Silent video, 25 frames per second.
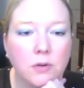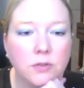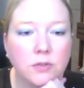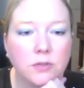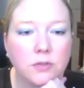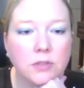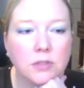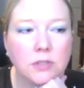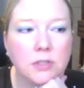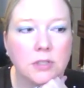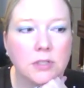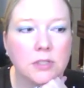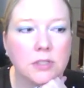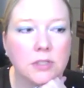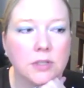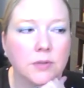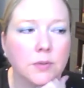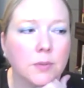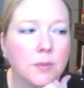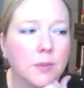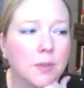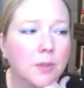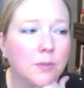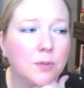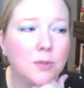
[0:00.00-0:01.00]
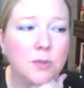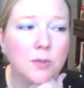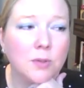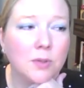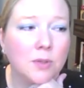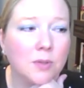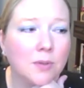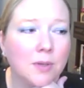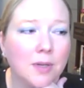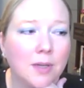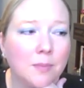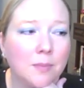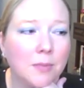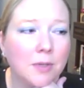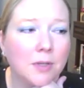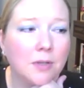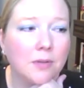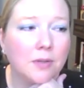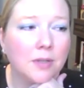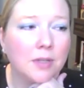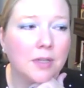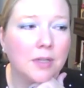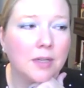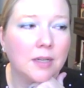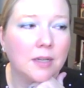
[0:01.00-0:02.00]
just because everybody was doing rainbow.
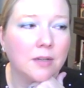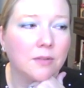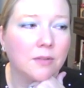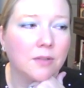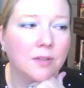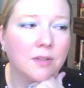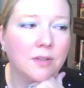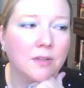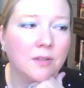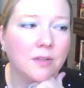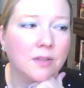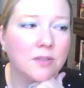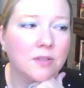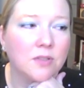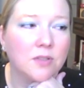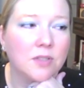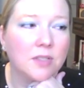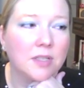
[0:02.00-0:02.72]
And I don't know,